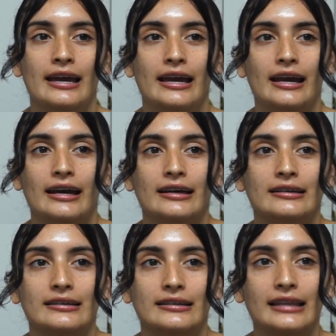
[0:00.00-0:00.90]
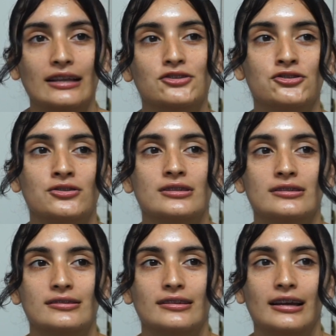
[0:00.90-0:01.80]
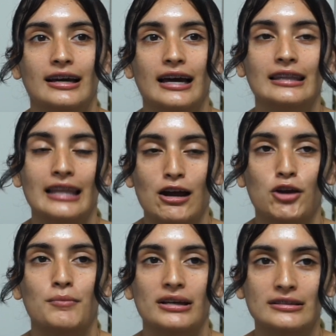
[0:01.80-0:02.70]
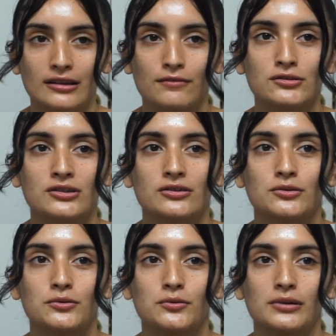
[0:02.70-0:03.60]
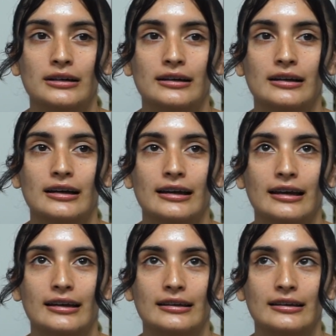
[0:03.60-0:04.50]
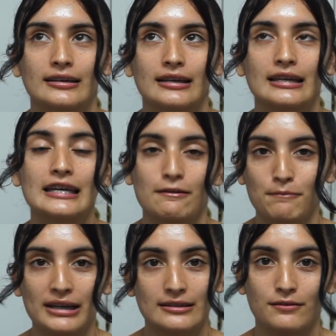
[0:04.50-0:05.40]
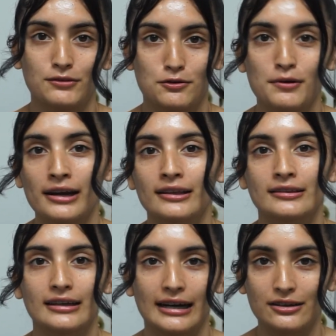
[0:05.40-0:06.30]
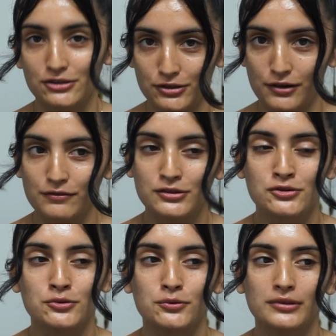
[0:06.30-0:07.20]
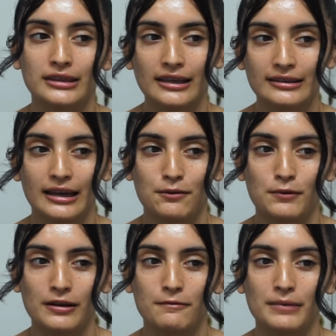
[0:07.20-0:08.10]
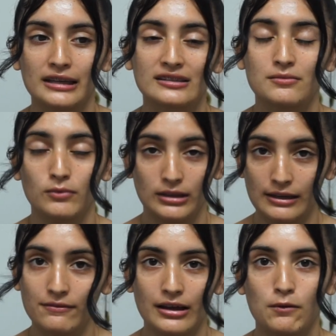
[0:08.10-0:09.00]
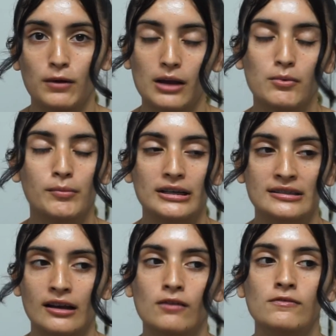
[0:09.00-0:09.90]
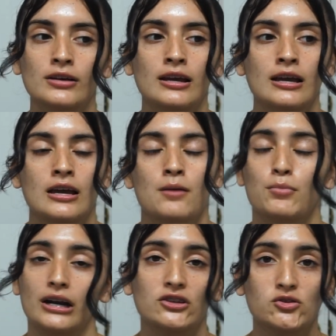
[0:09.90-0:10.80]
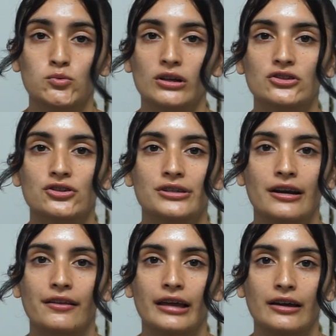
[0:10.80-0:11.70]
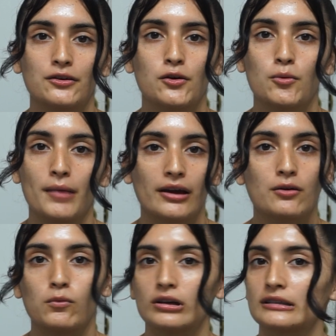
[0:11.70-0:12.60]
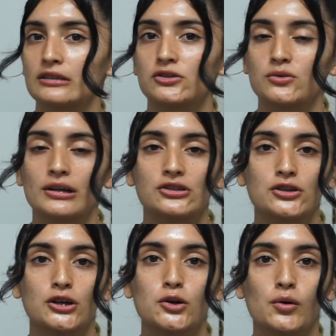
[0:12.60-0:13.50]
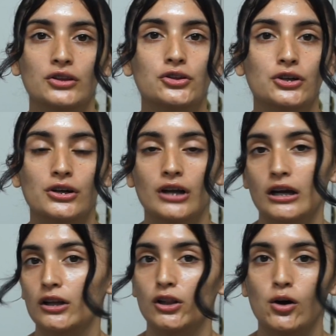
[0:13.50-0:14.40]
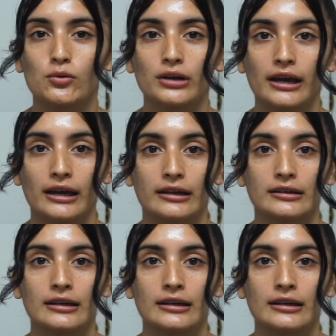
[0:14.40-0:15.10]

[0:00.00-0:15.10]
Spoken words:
and that's just allowing myself to give myself the credit that I deserve to think that way of me and to believe that way of myself. But I just want to share that no matter what situation you're going through, you're not alone, and